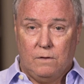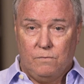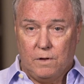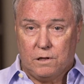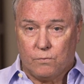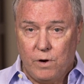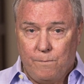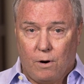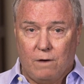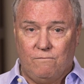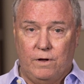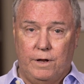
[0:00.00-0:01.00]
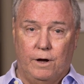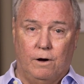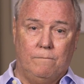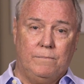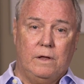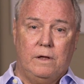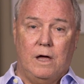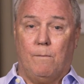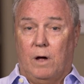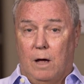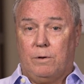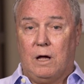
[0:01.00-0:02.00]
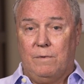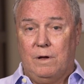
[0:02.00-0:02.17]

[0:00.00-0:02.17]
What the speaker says: This 3-part video and my upcoming